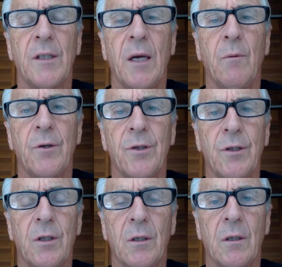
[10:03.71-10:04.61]
They were
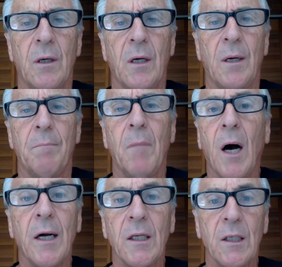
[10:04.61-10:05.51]
just
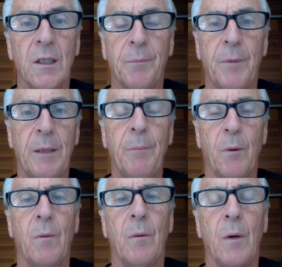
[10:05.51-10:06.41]
modest
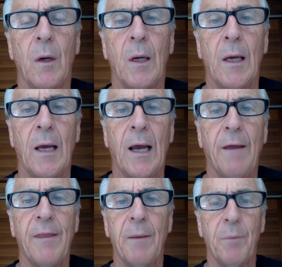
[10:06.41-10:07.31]
people,
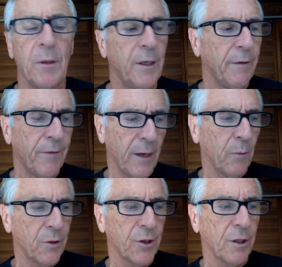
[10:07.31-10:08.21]
and they believed they
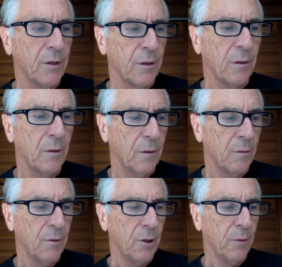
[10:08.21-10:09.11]
were just
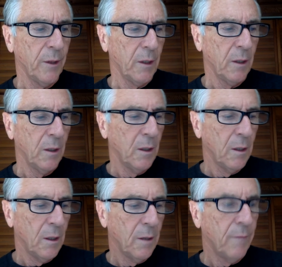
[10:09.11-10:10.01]
doing
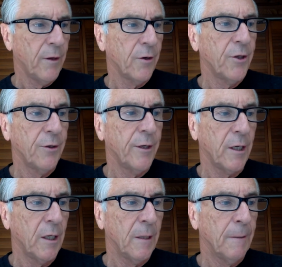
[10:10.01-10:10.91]
their duty.